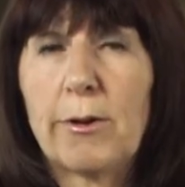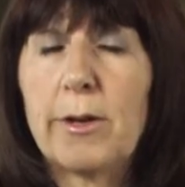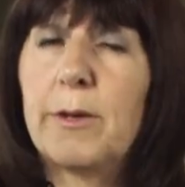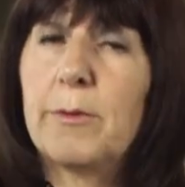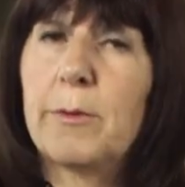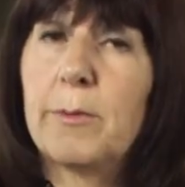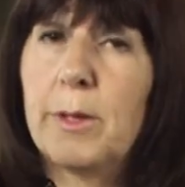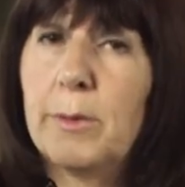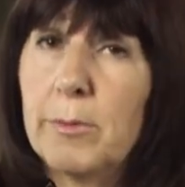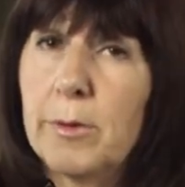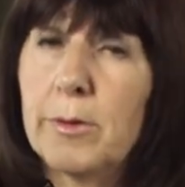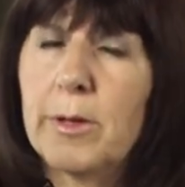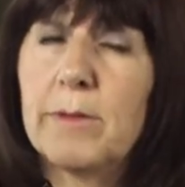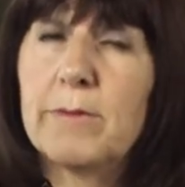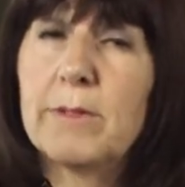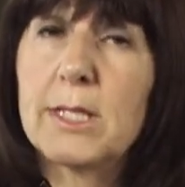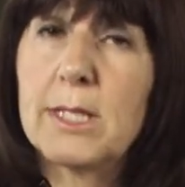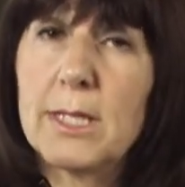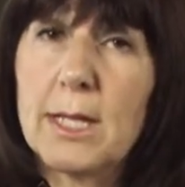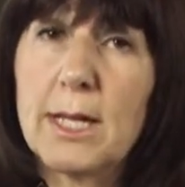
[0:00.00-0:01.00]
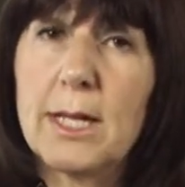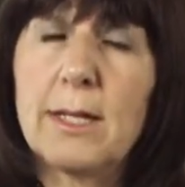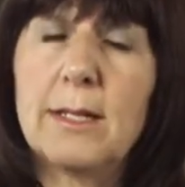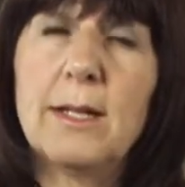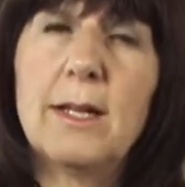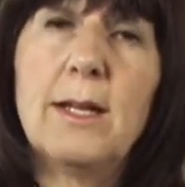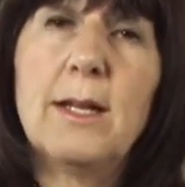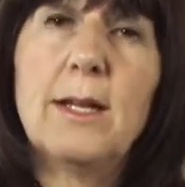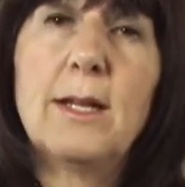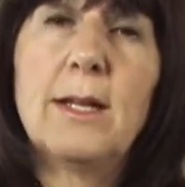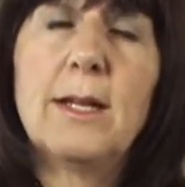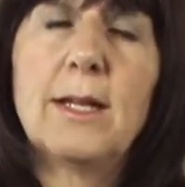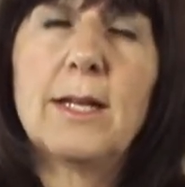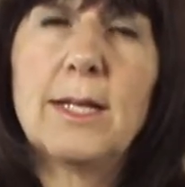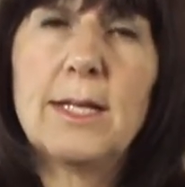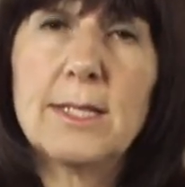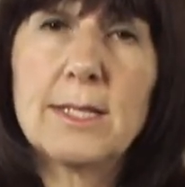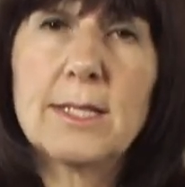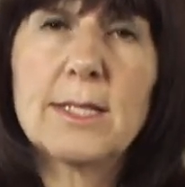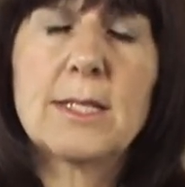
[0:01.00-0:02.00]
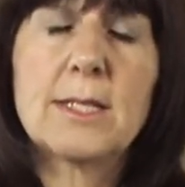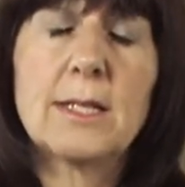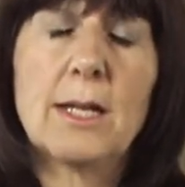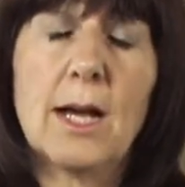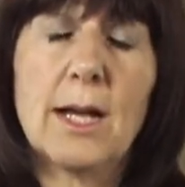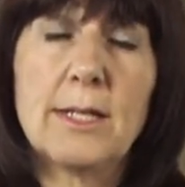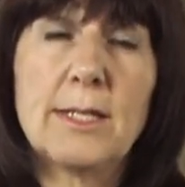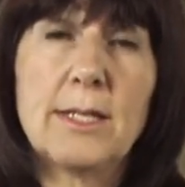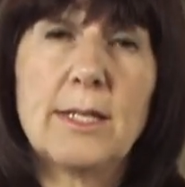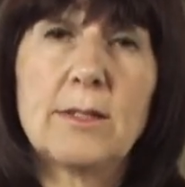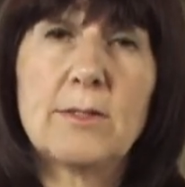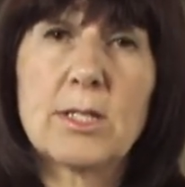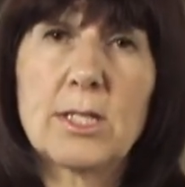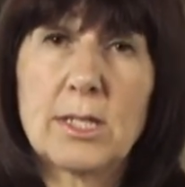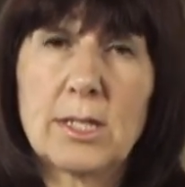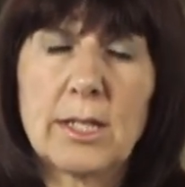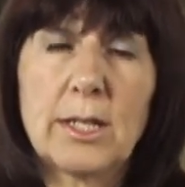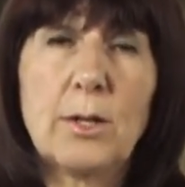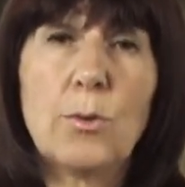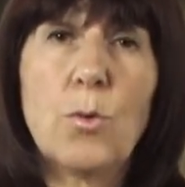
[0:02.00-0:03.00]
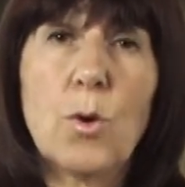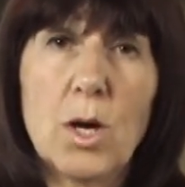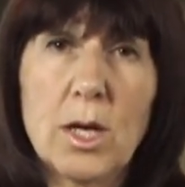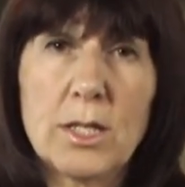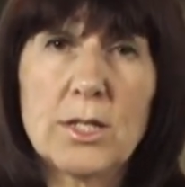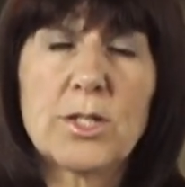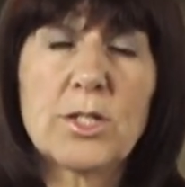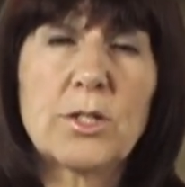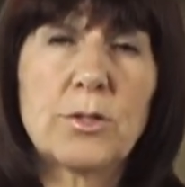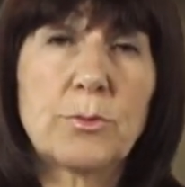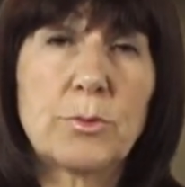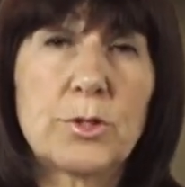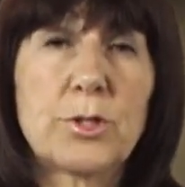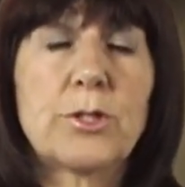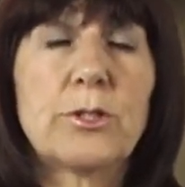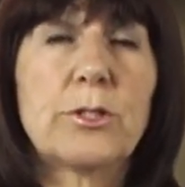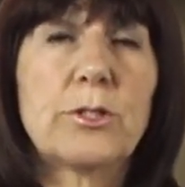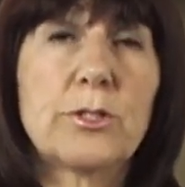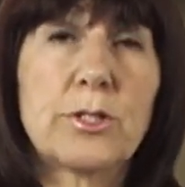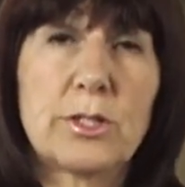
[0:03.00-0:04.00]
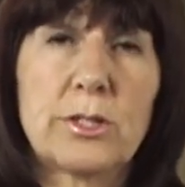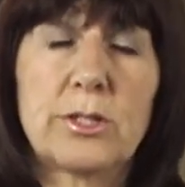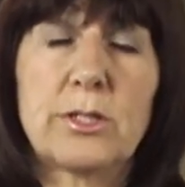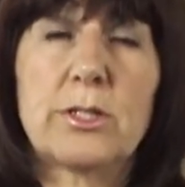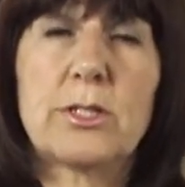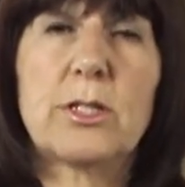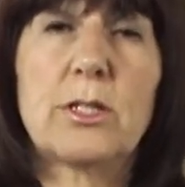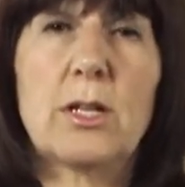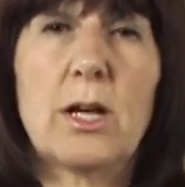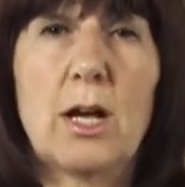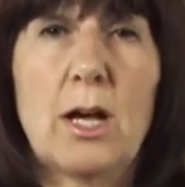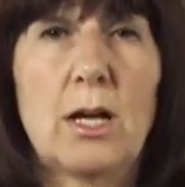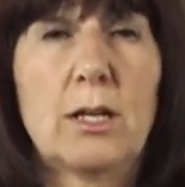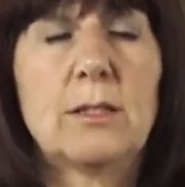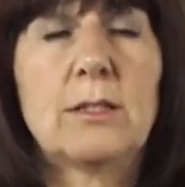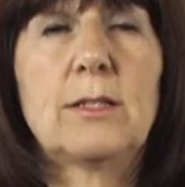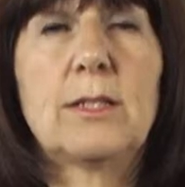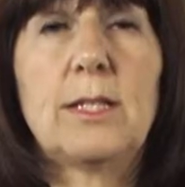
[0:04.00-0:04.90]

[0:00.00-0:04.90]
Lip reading: And remember, I've said his idea of study was to return to the Tanakh.